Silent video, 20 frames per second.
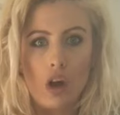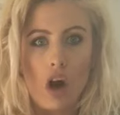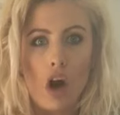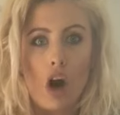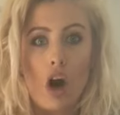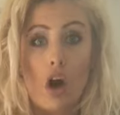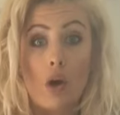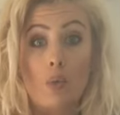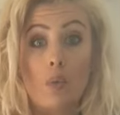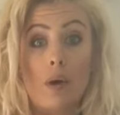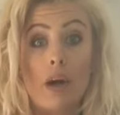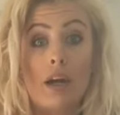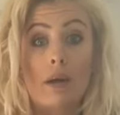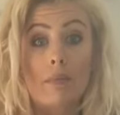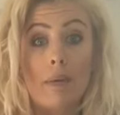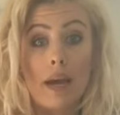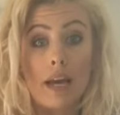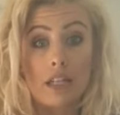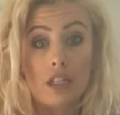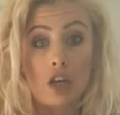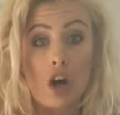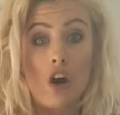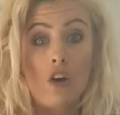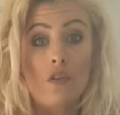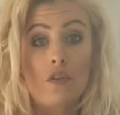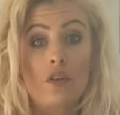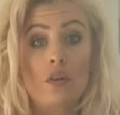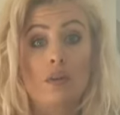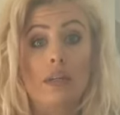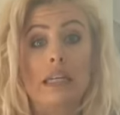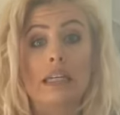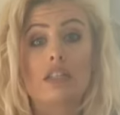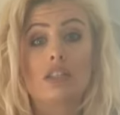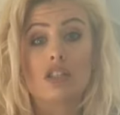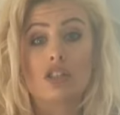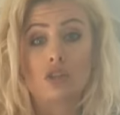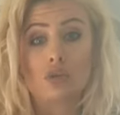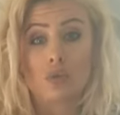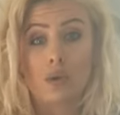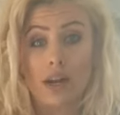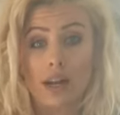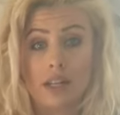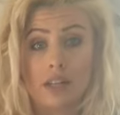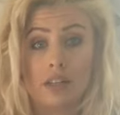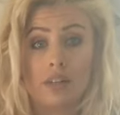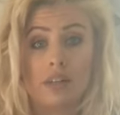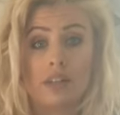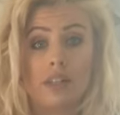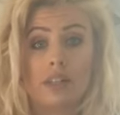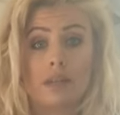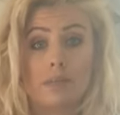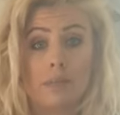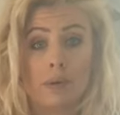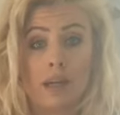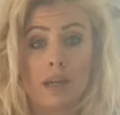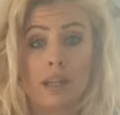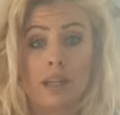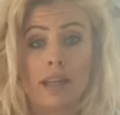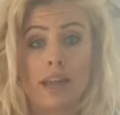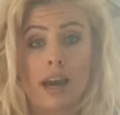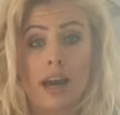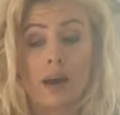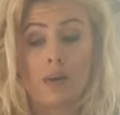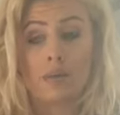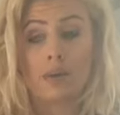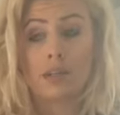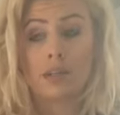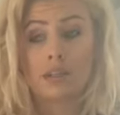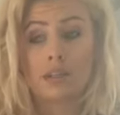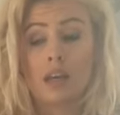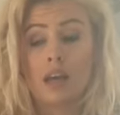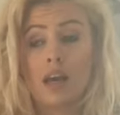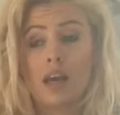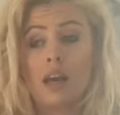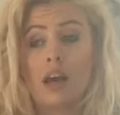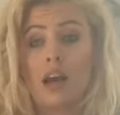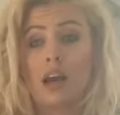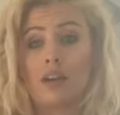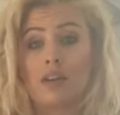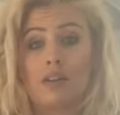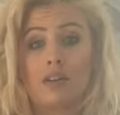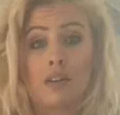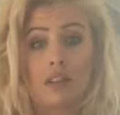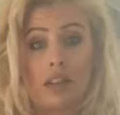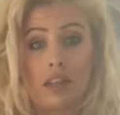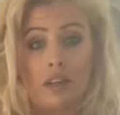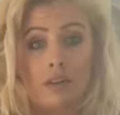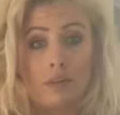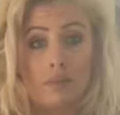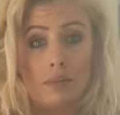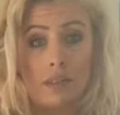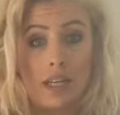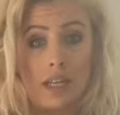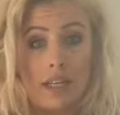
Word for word: that hard work pays off. You need to train, you need to put in the hours, and nothing comes